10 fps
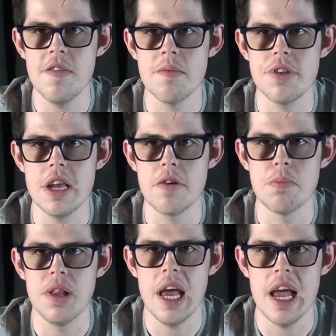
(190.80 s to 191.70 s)
from secret
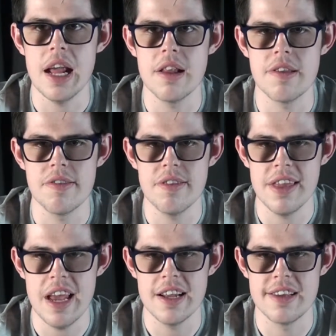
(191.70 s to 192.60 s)
plans
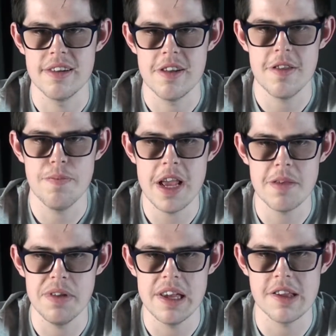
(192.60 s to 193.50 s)
that Space
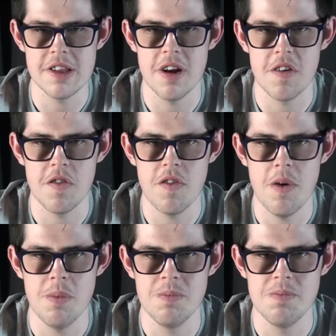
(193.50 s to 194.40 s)
Police took
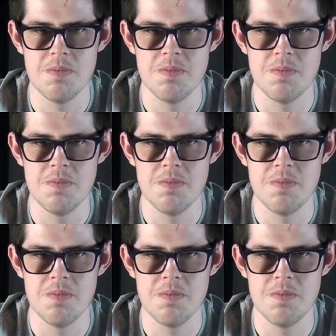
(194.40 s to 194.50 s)
from